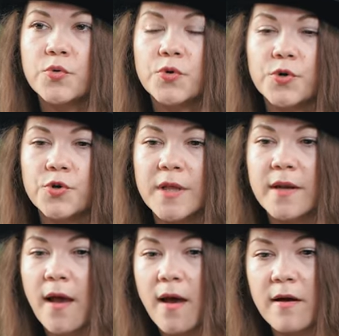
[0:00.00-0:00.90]
or that
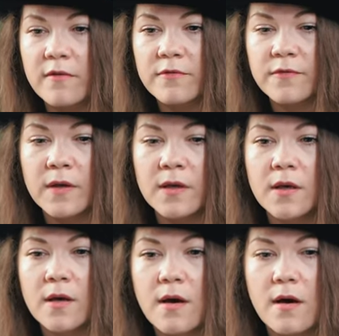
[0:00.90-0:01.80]
have
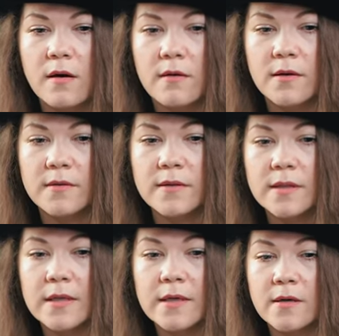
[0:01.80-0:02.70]
uh,
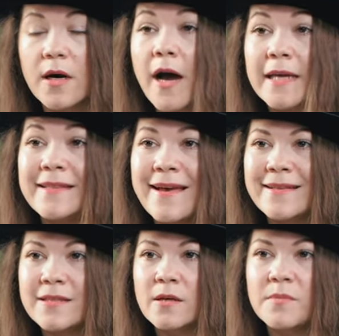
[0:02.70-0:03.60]
uh a high
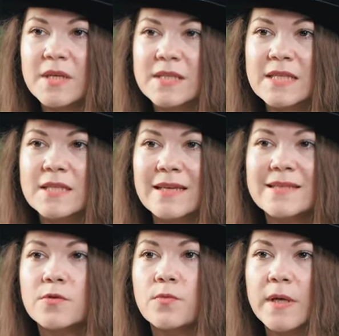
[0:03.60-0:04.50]
debt because that,
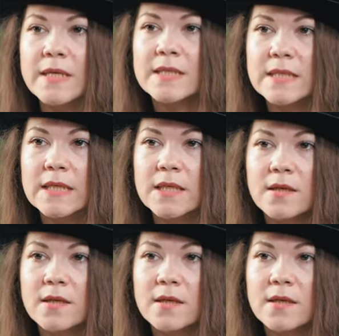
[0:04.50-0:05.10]
that's a risk